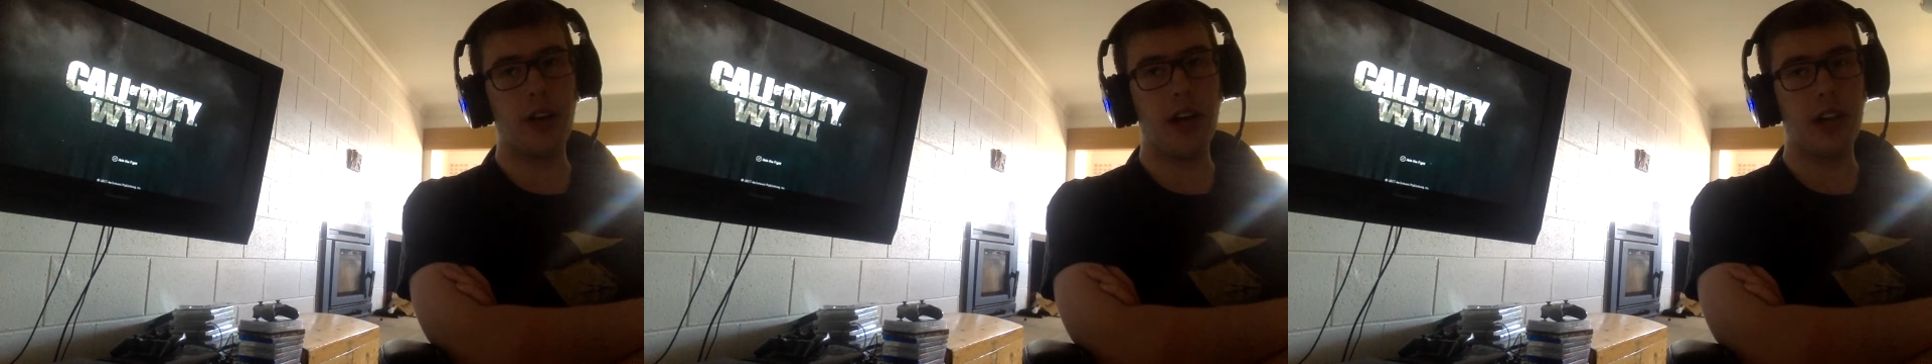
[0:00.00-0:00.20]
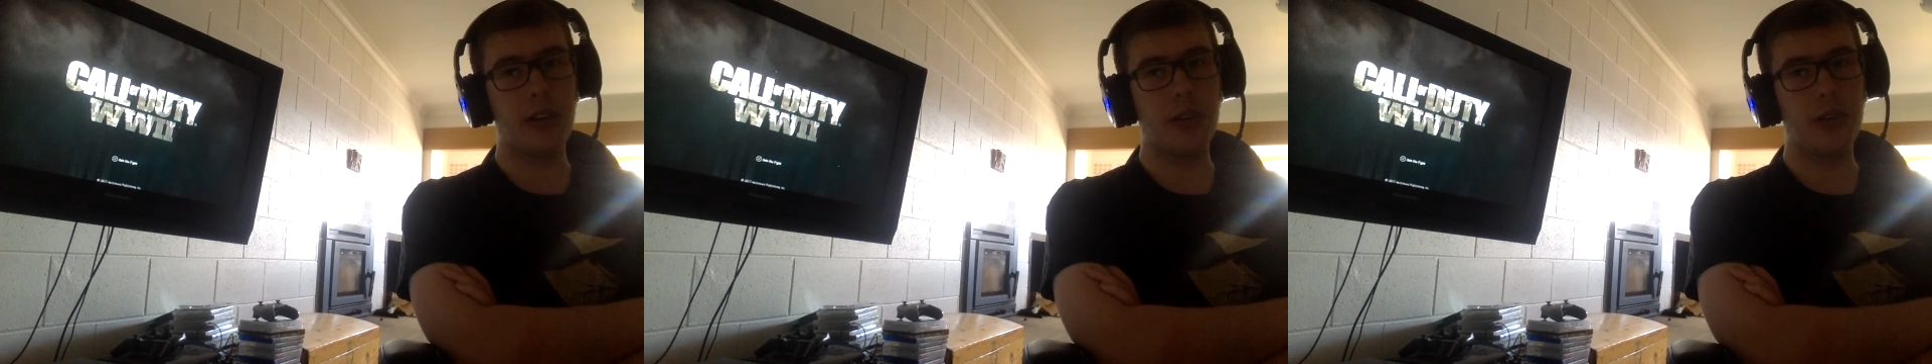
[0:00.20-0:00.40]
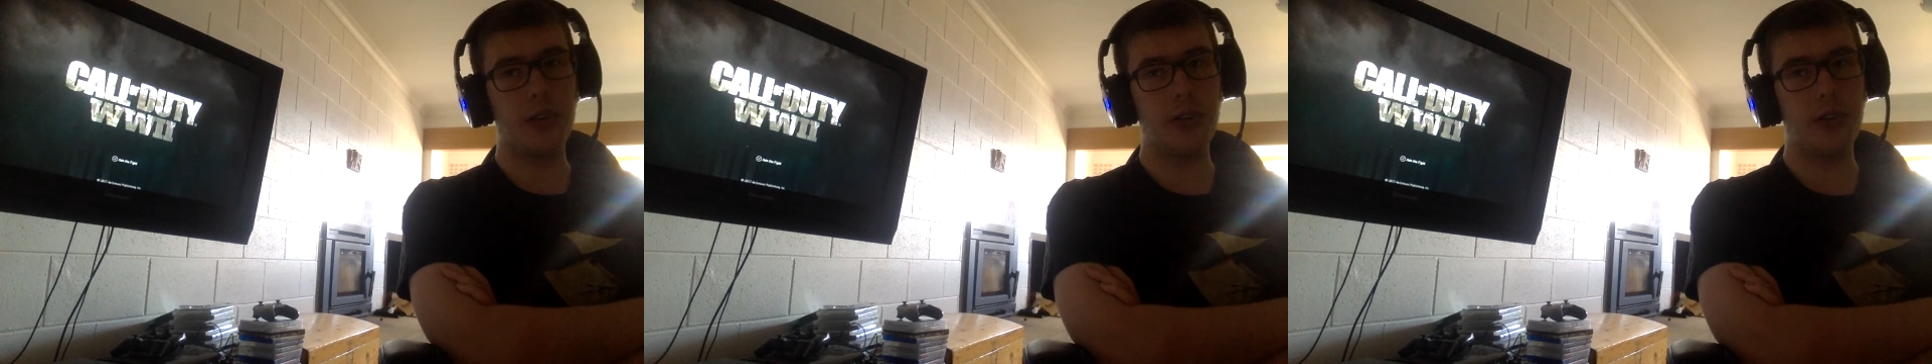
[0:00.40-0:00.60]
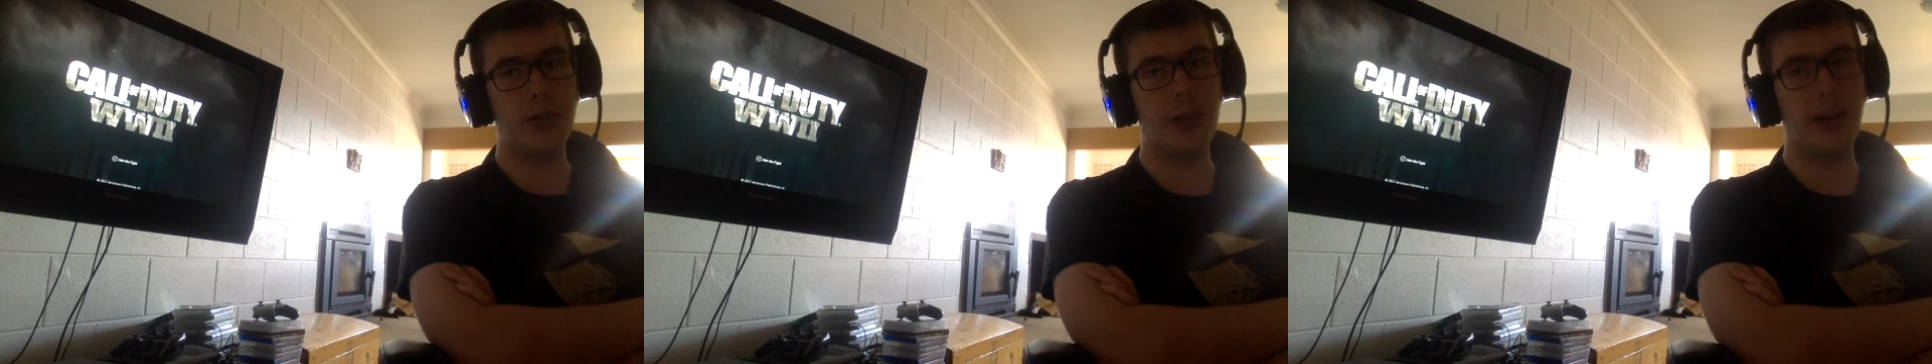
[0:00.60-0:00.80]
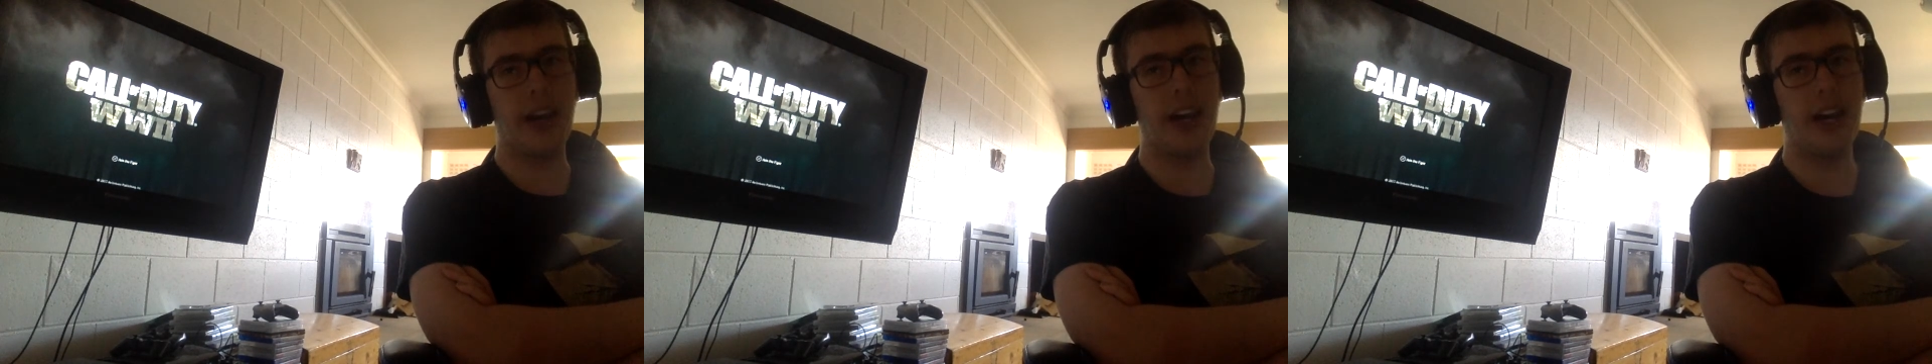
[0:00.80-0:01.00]
I got to
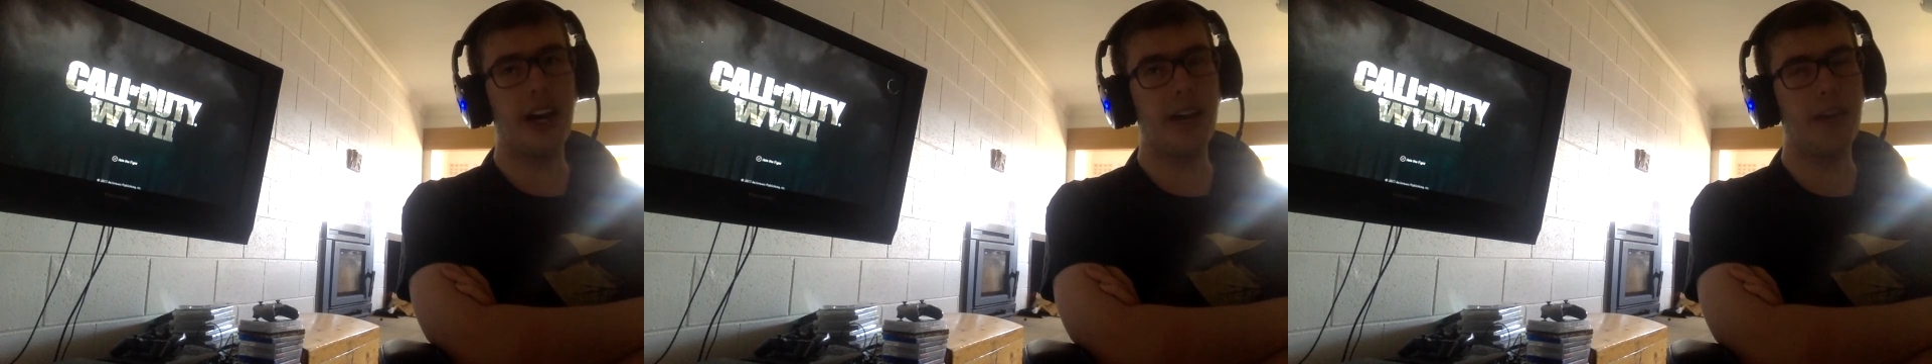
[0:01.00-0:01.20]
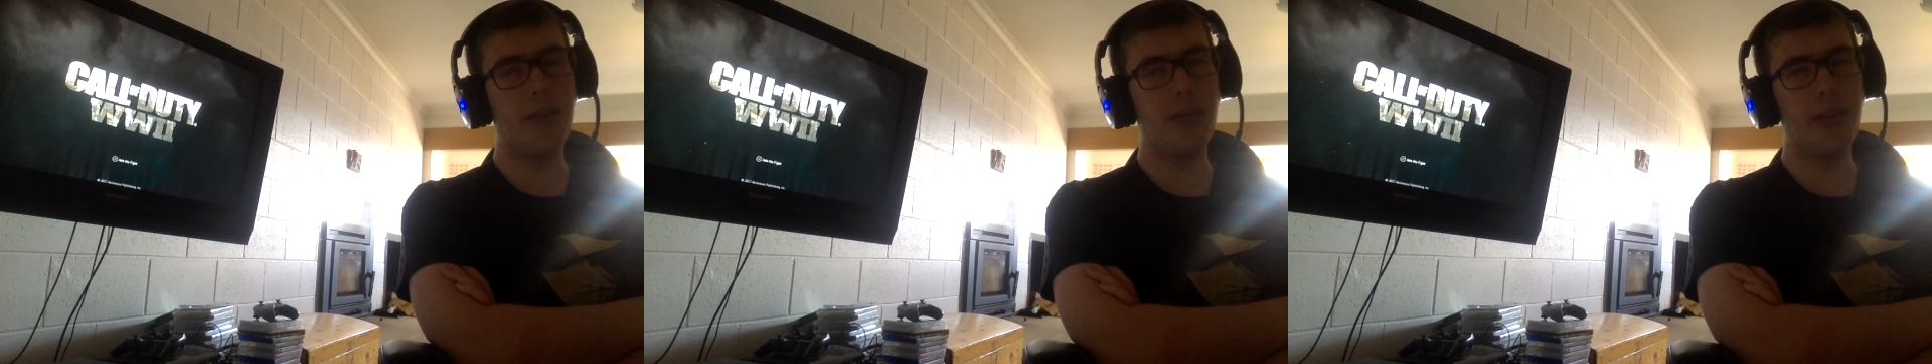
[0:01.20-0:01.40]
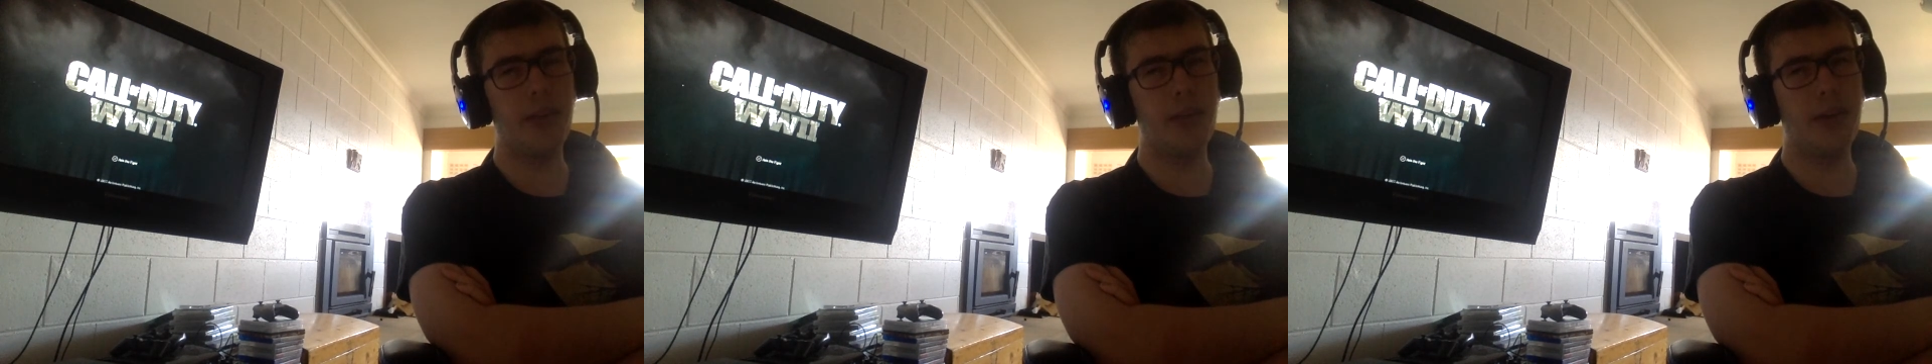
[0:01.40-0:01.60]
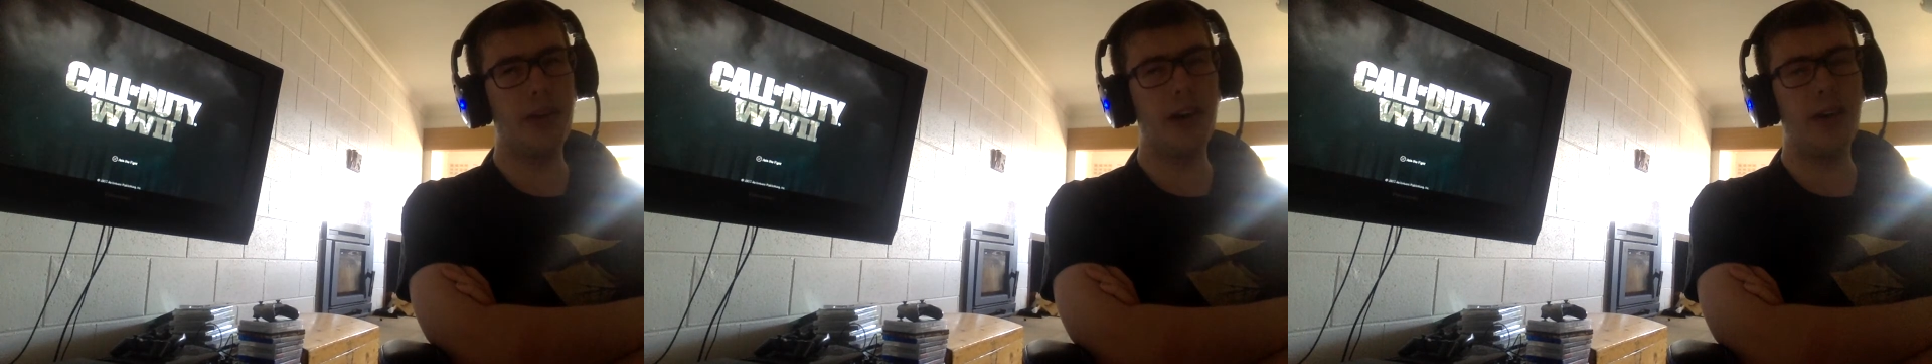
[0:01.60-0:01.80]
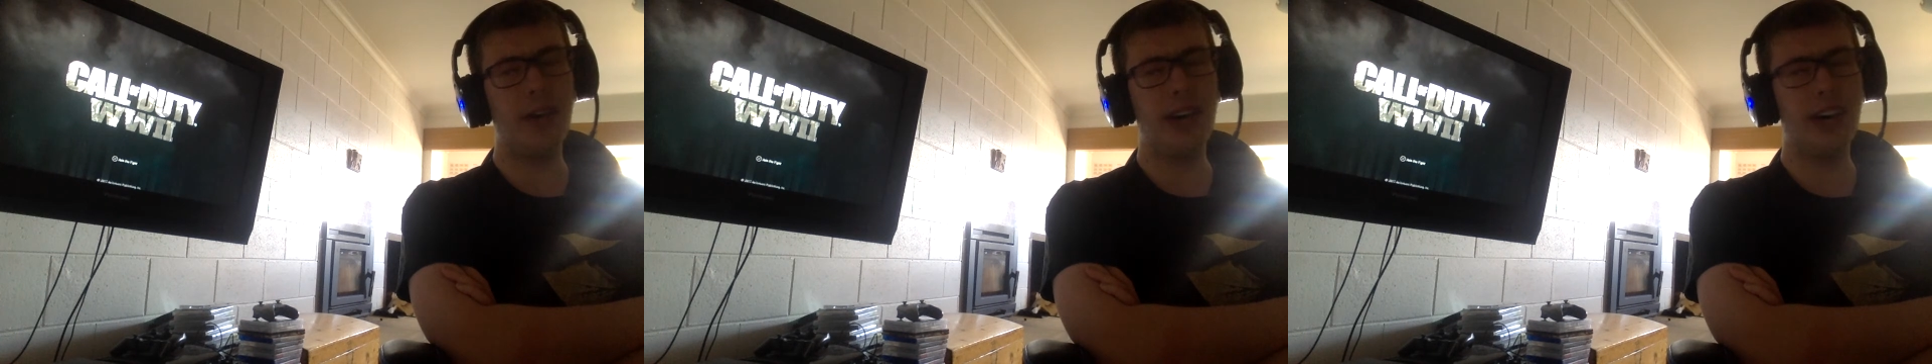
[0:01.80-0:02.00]
about a little bit
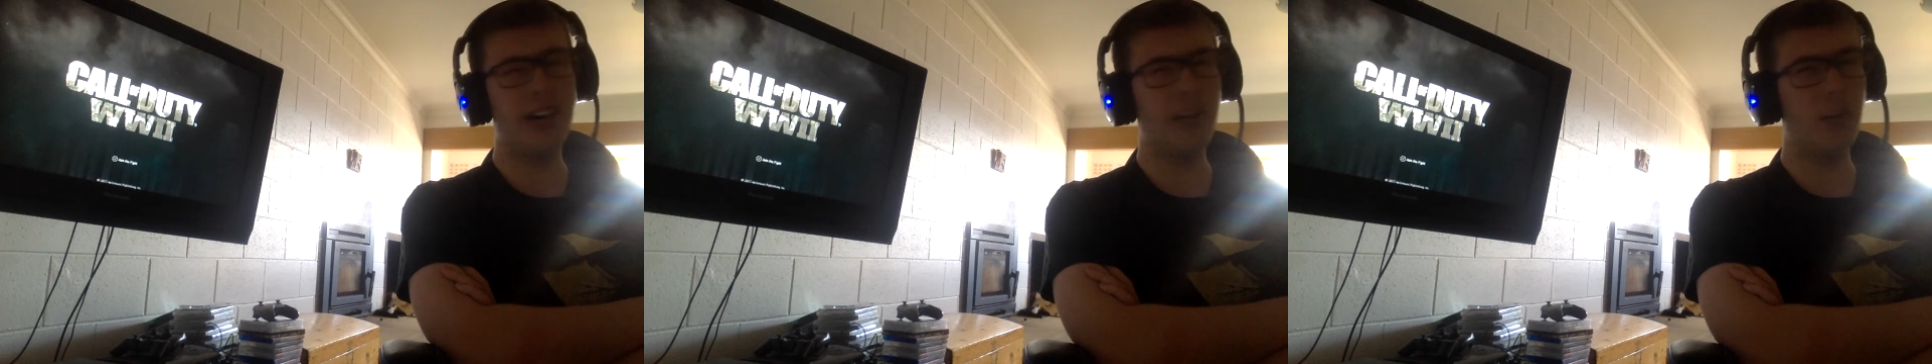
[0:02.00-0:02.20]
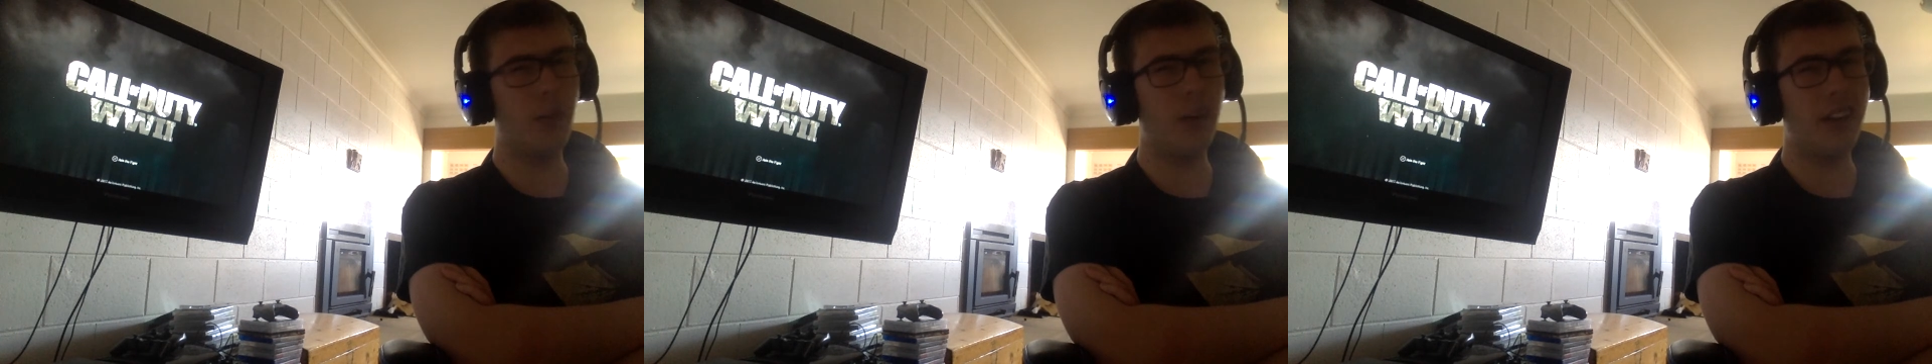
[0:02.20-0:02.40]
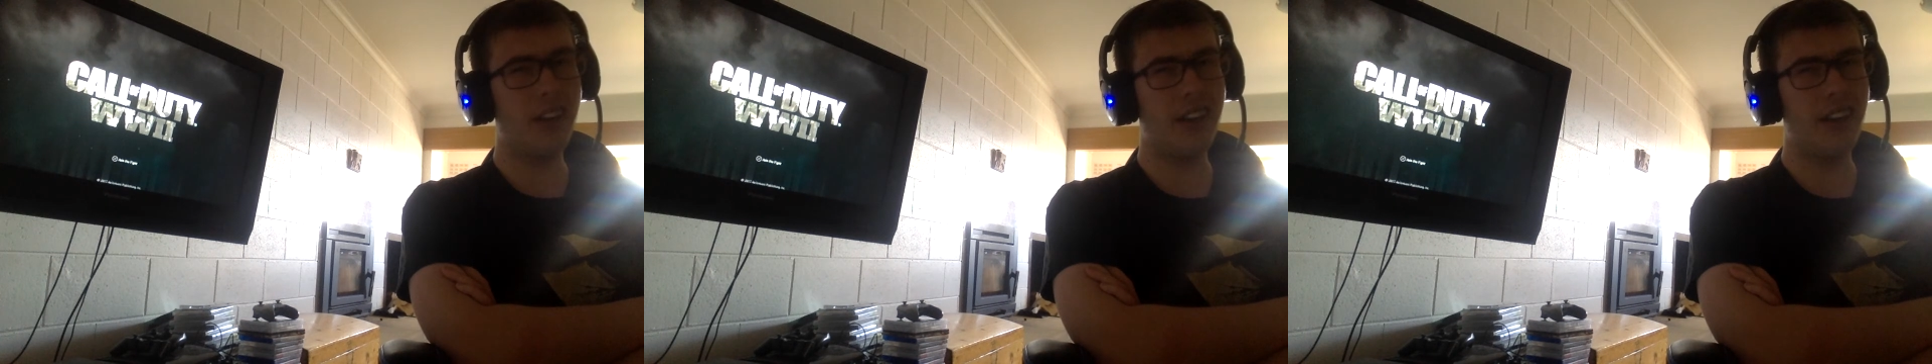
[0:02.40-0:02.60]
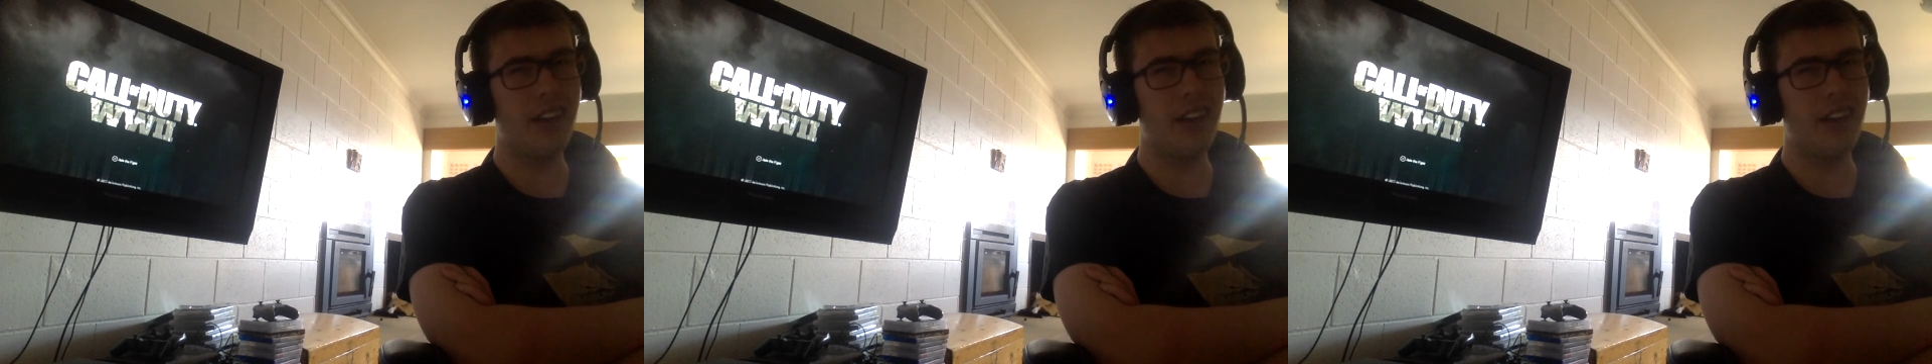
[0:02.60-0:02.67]
over halfway